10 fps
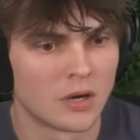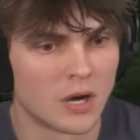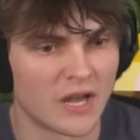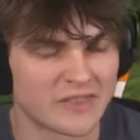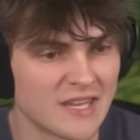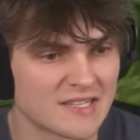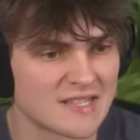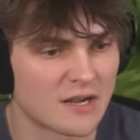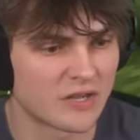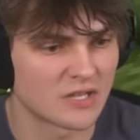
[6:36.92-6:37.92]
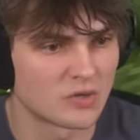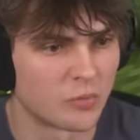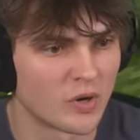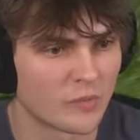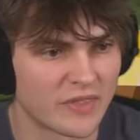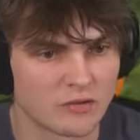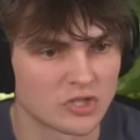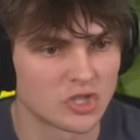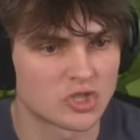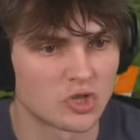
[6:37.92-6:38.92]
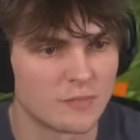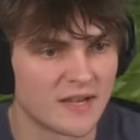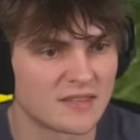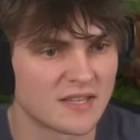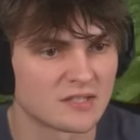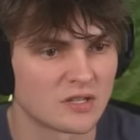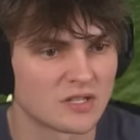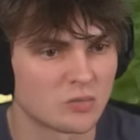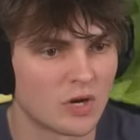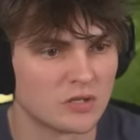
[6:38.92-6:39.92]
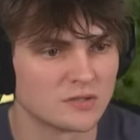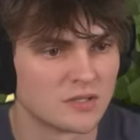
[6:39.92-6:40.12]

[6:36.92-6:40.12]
I think it's now getting to a point where there are just too many things on this world.